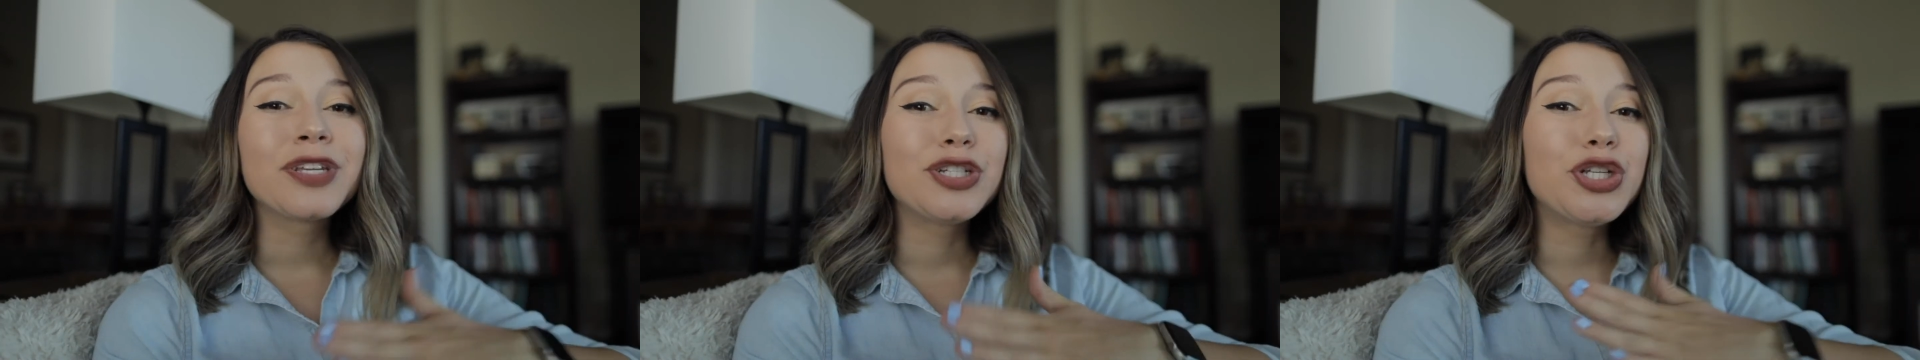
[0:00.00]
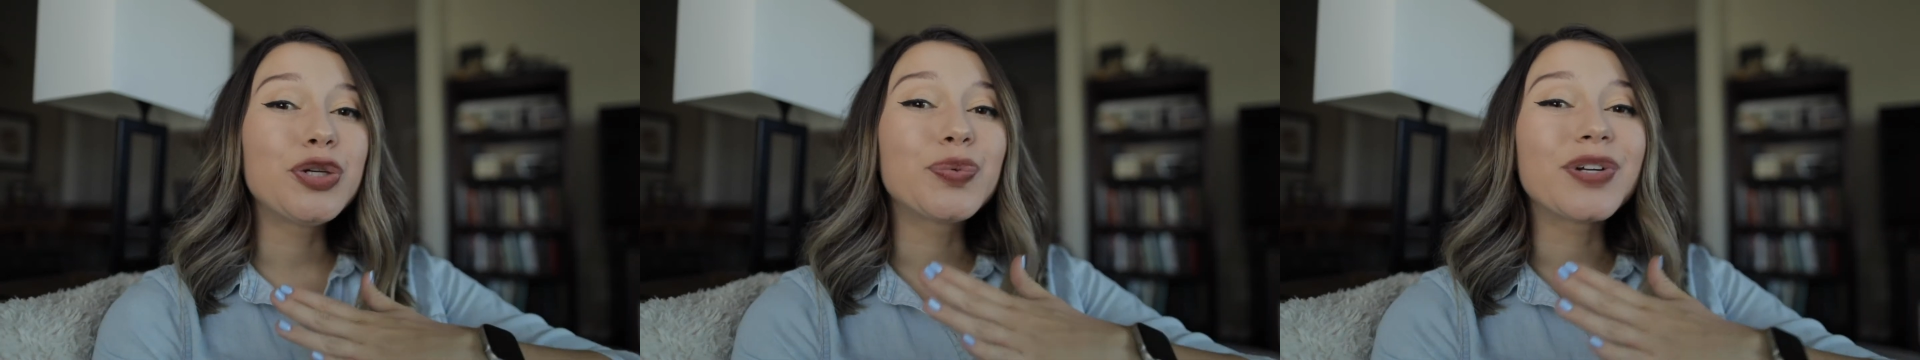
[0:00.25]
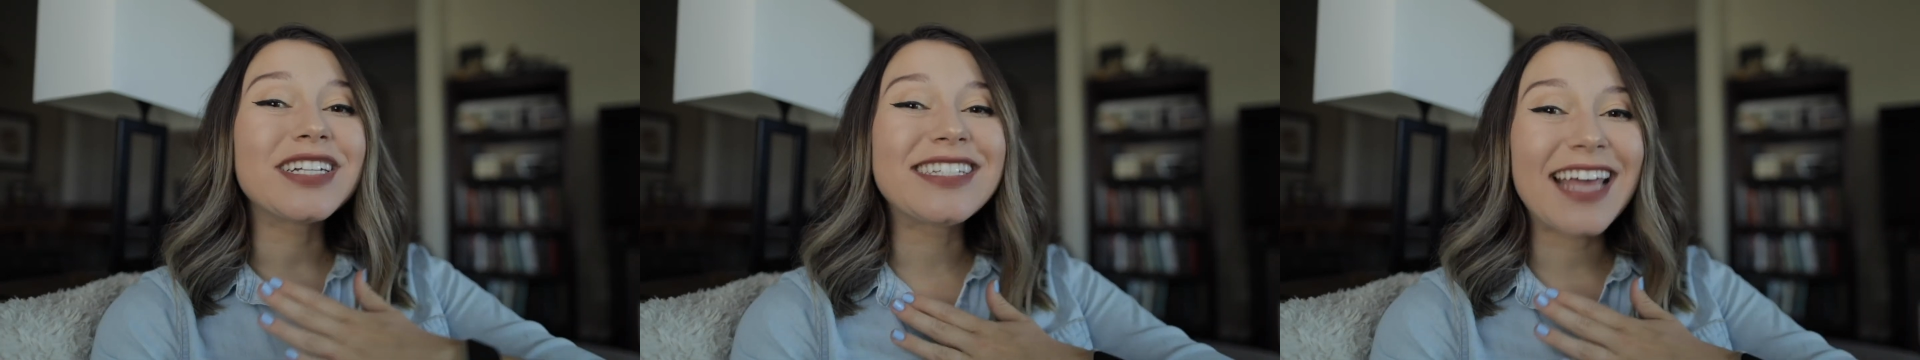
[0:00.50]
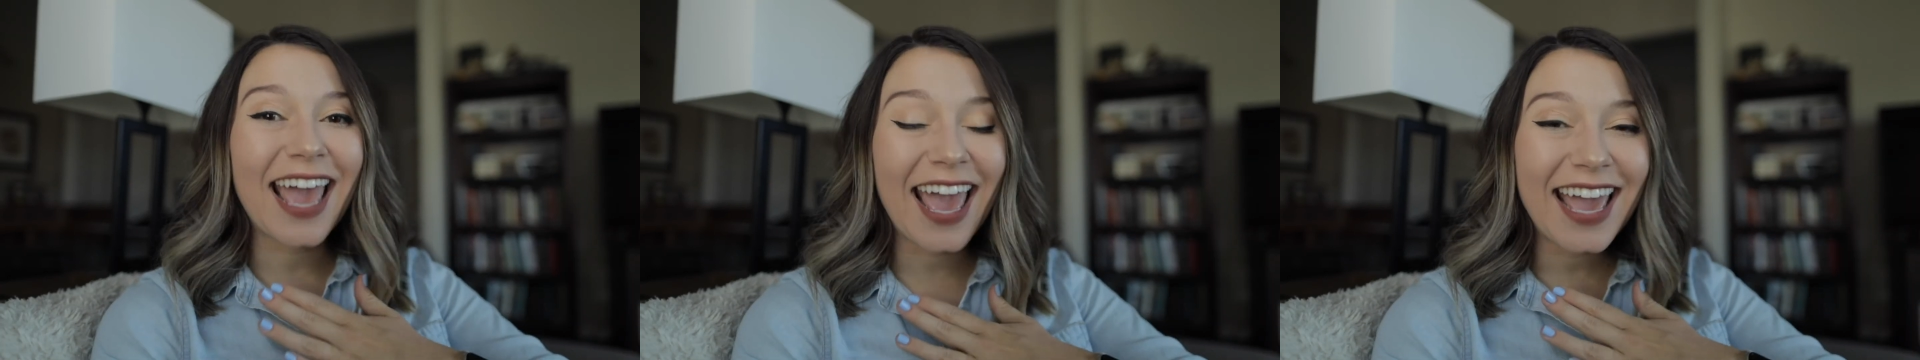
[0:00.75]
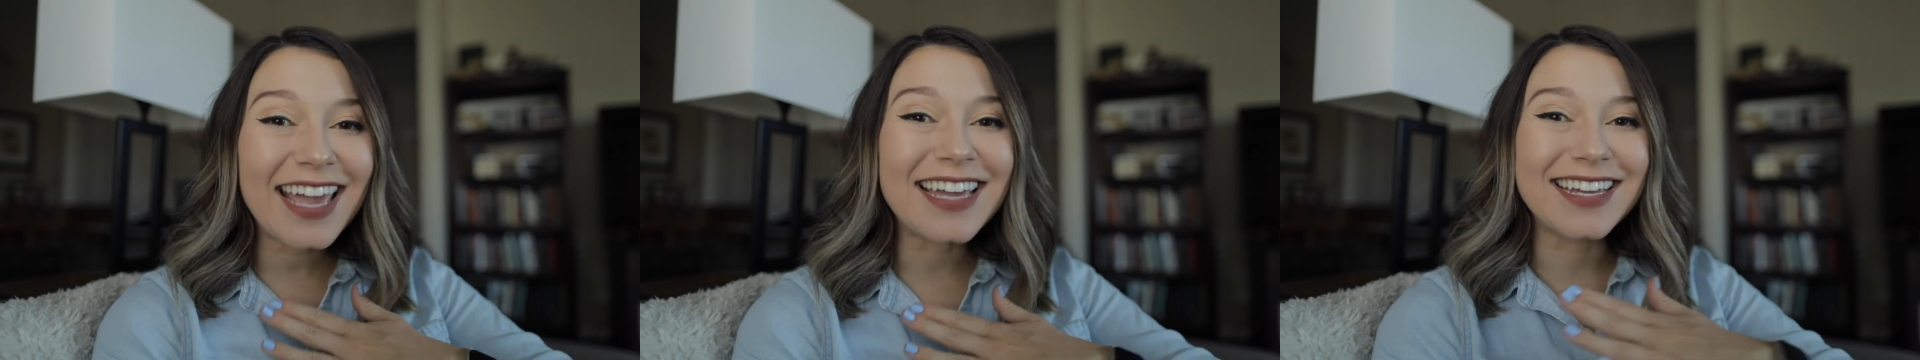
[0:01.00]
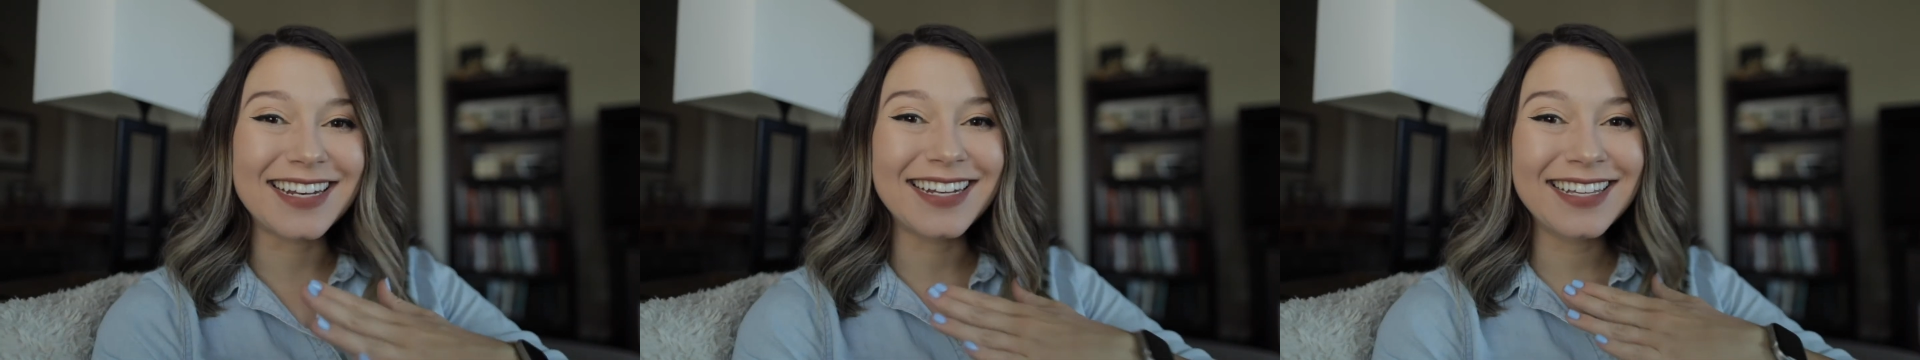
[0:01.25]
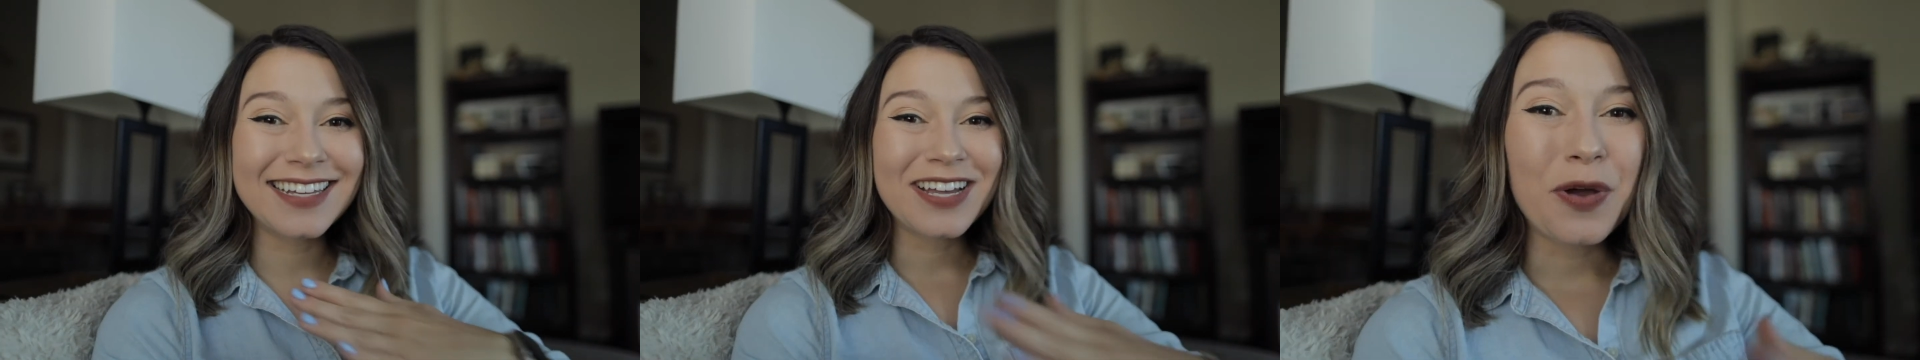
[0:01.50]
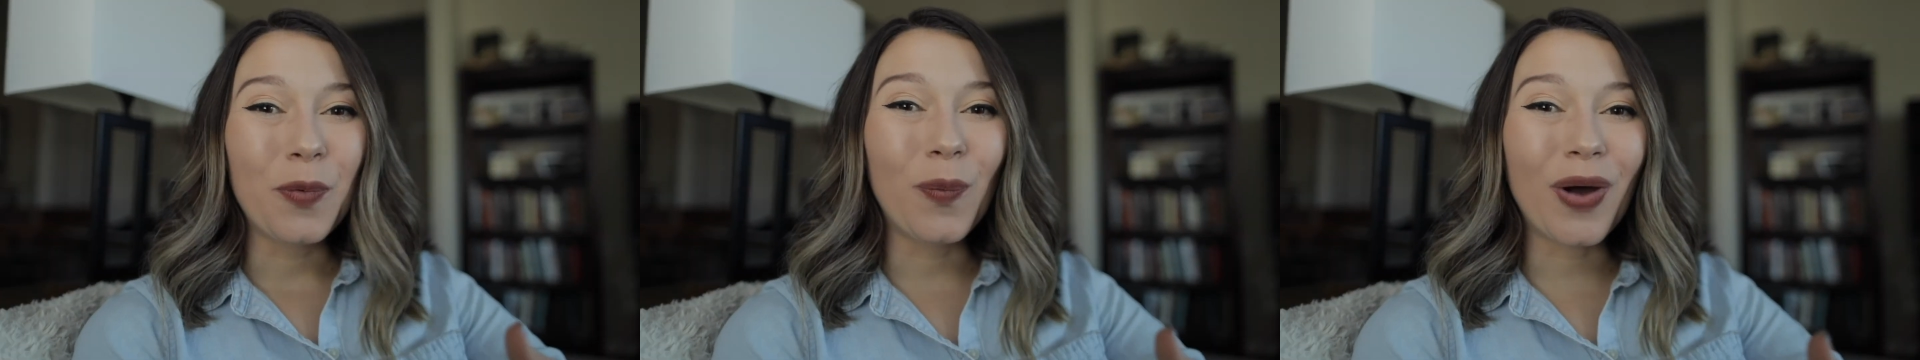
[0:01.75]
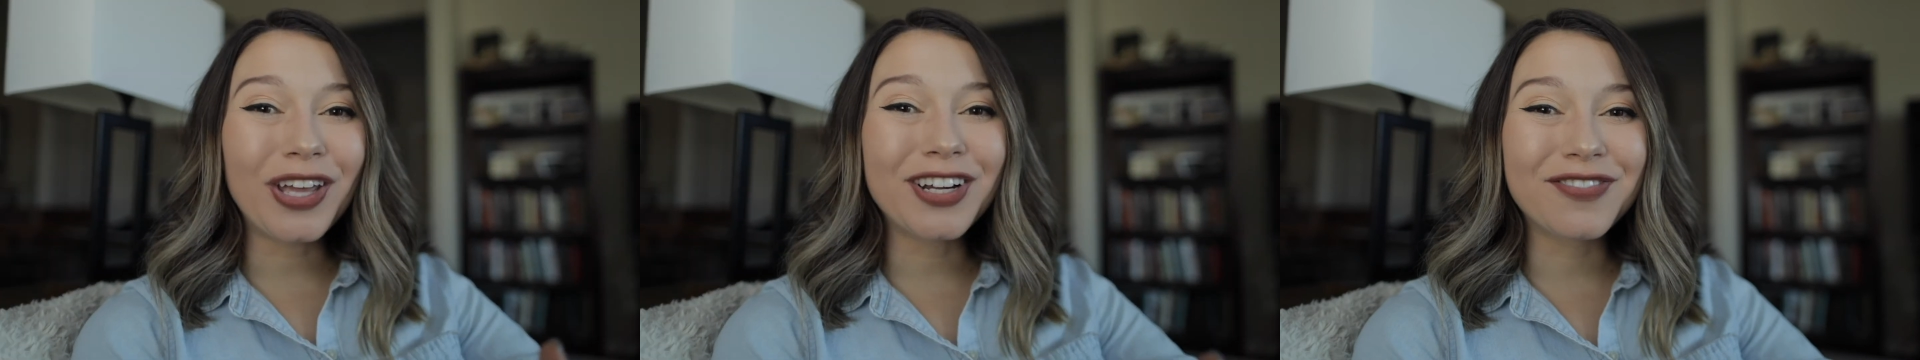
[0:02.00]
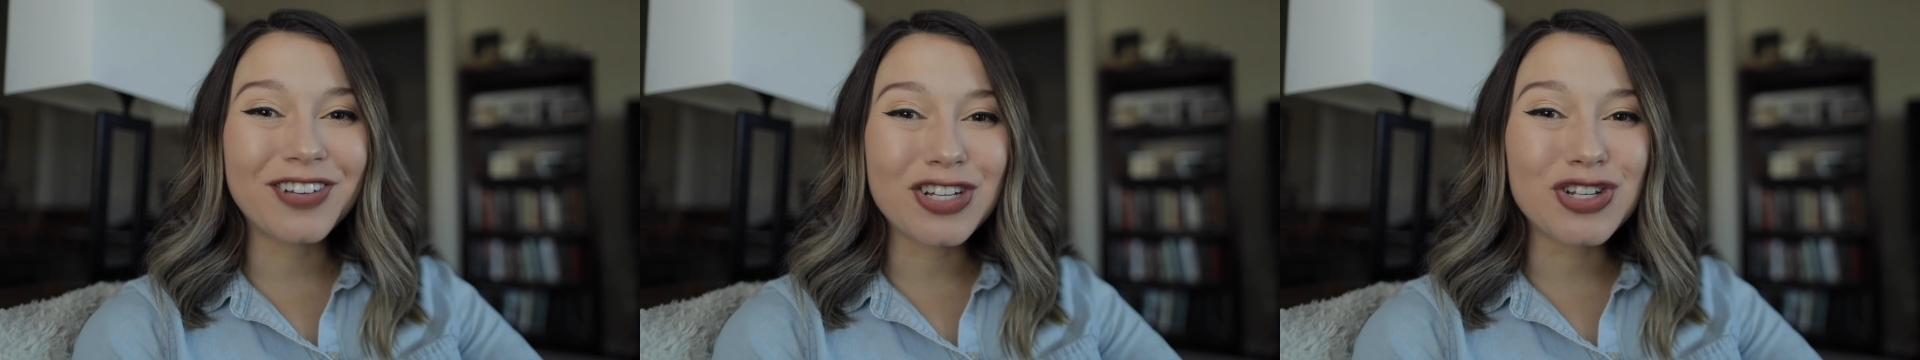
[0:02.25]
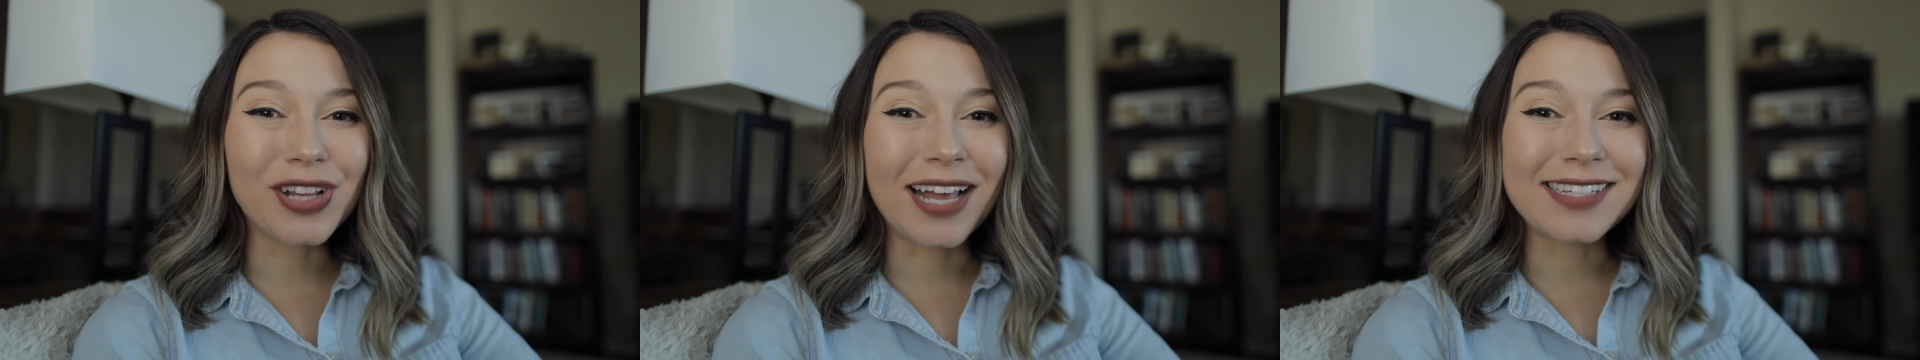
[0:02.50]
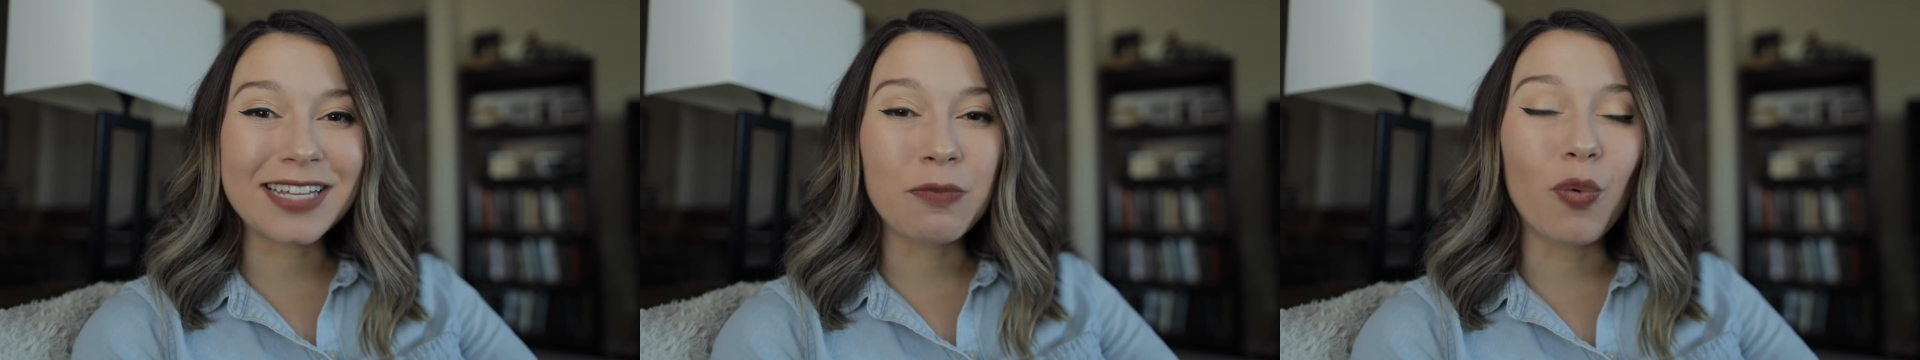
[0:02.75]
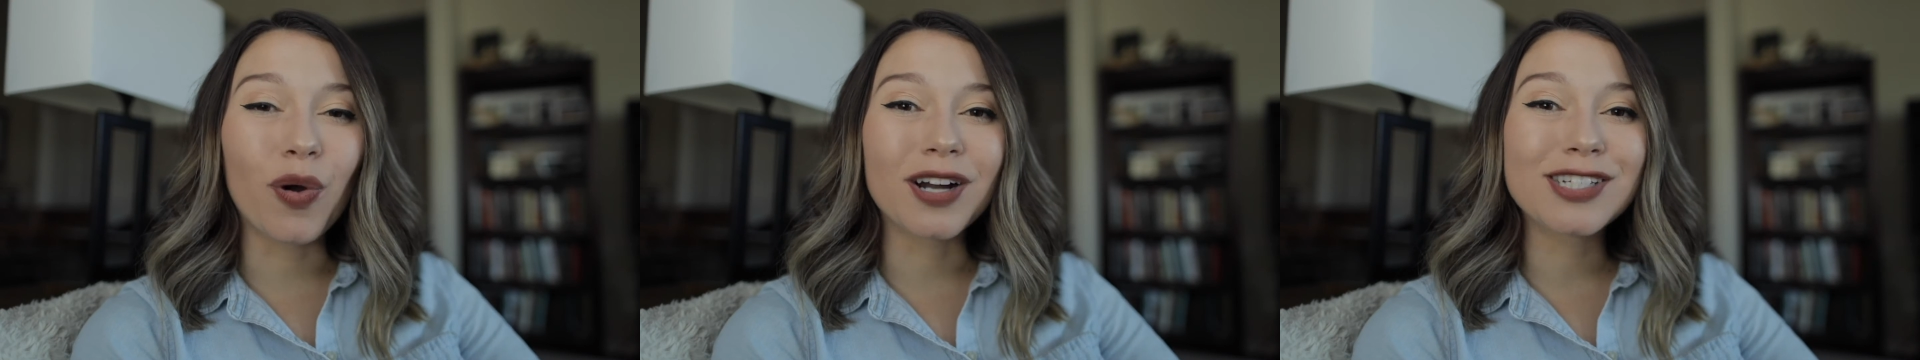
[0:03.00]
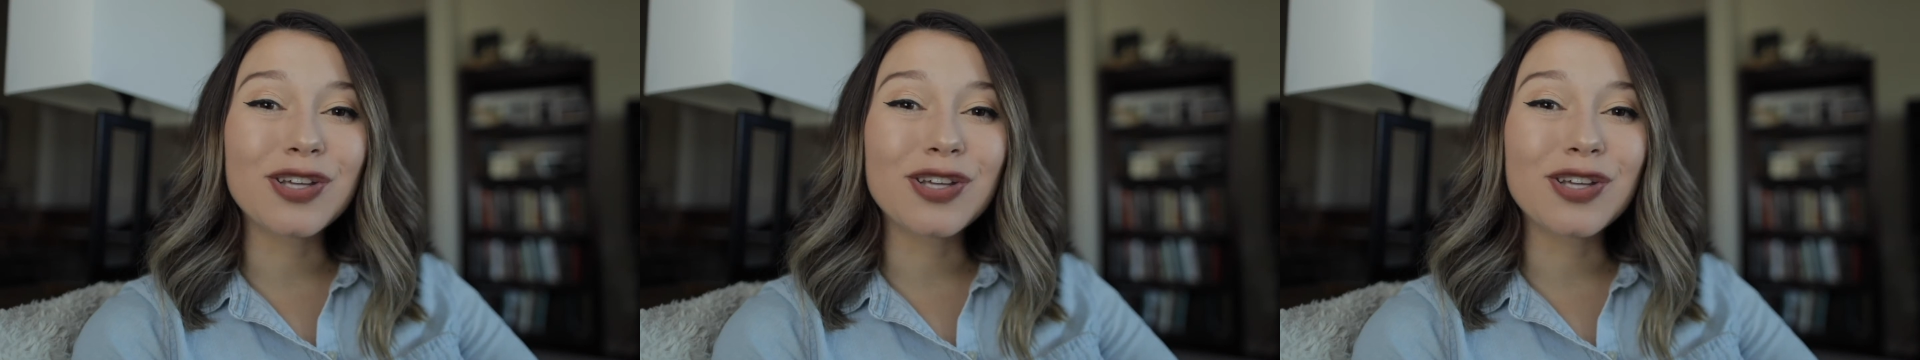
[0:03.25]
to retain what you're visualizing more.